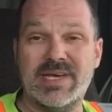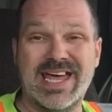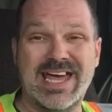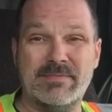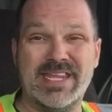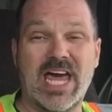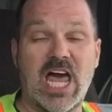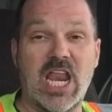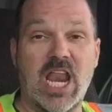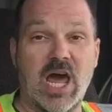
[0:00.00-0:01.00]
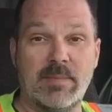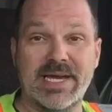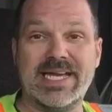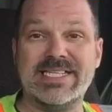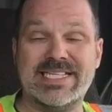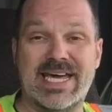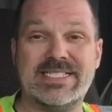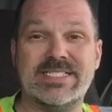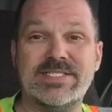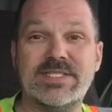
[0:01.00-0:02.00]
and I am in Lubbock,
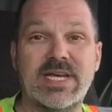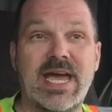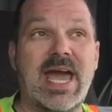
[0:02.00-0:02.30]
Texas,